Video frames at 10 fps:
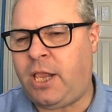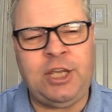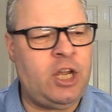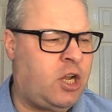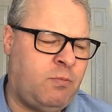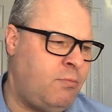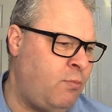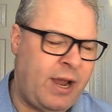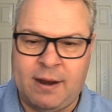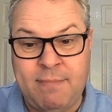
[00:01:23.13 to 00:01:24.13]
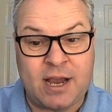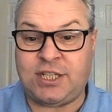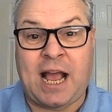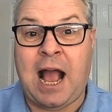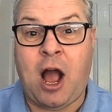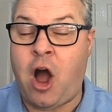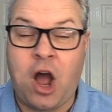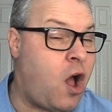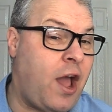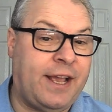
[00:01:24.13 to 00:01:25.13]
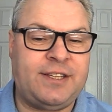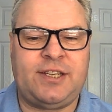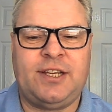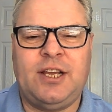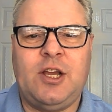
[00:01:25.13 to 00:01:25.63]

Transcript: We can measure our height.